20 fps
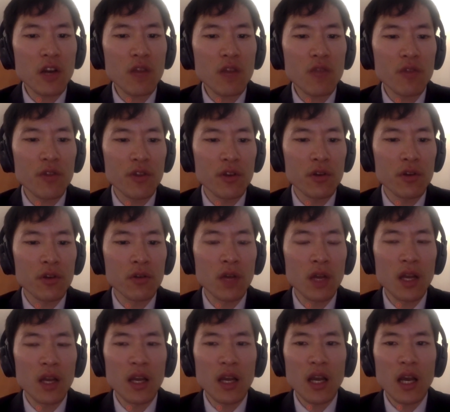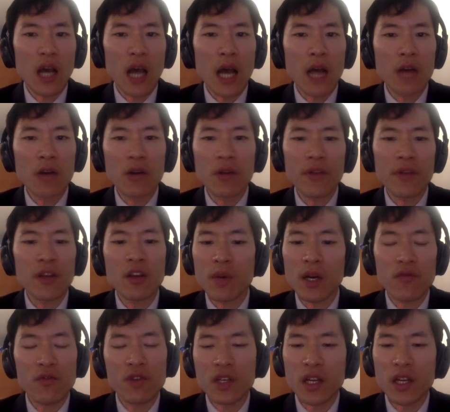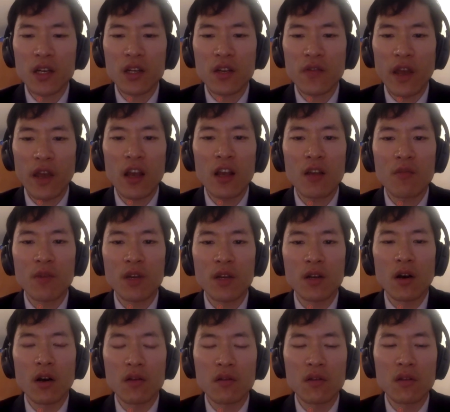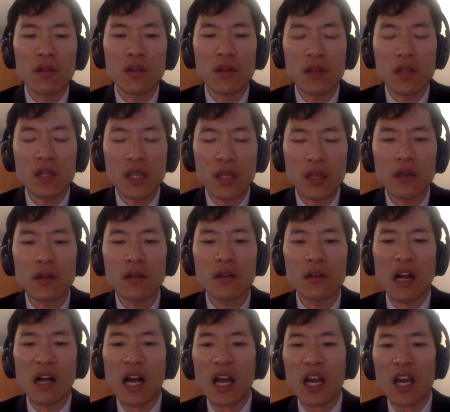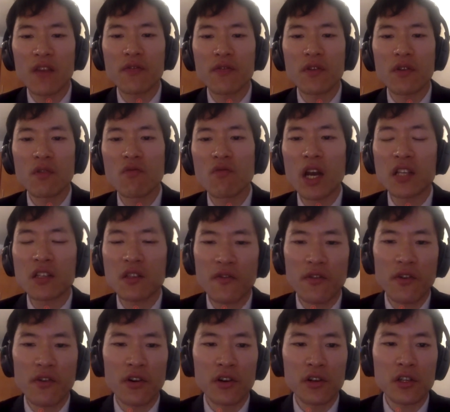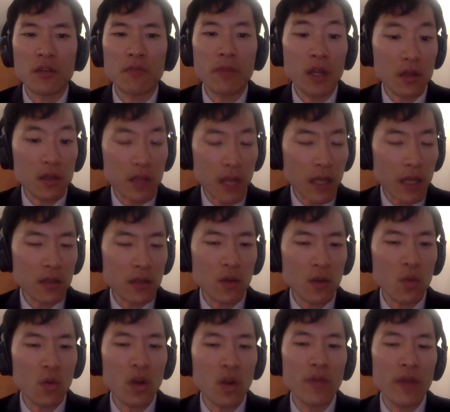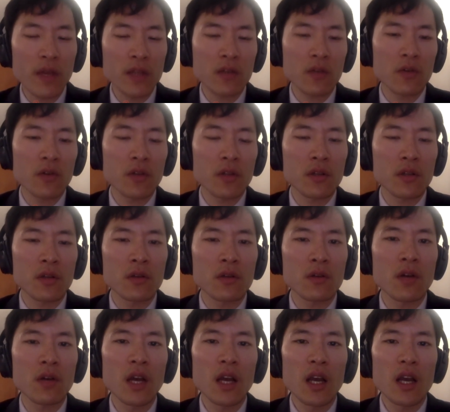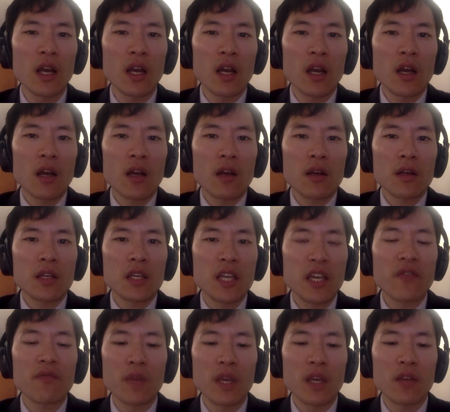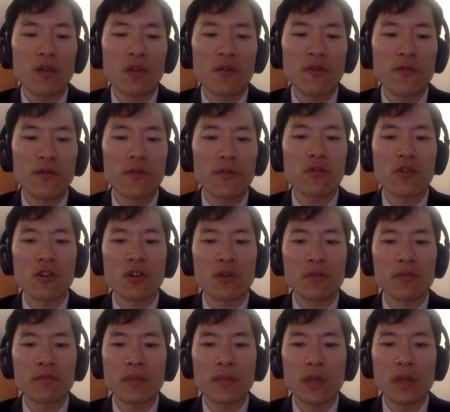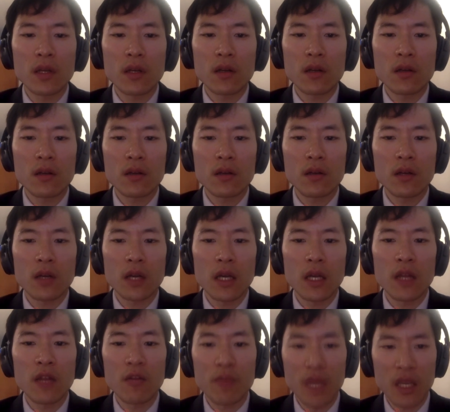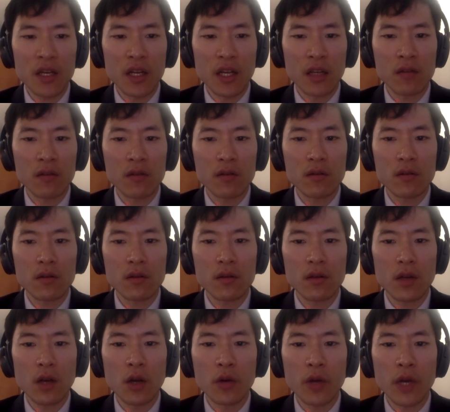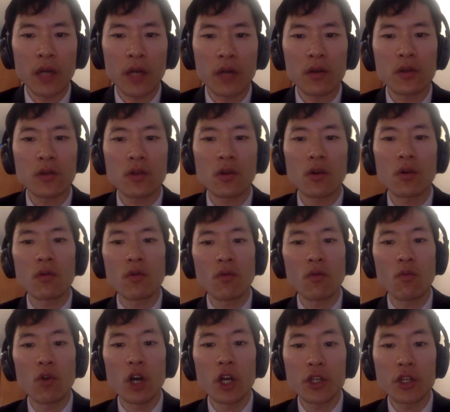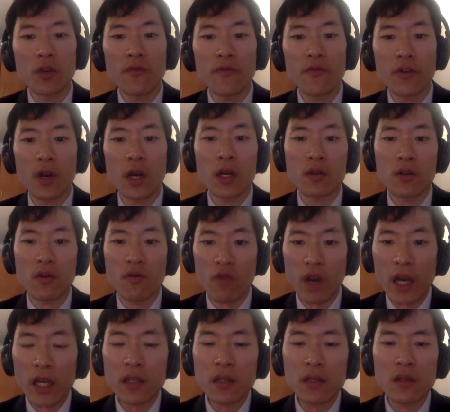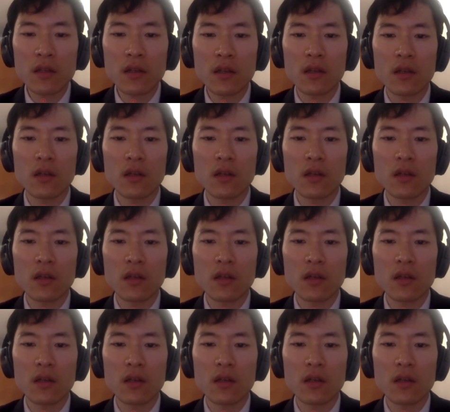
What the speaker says: shared with you. I don't think about retentive element until I have the rest first, because that's the one that's going to give me the fulcrum in the beginning. Okay, so once you figure out the rest,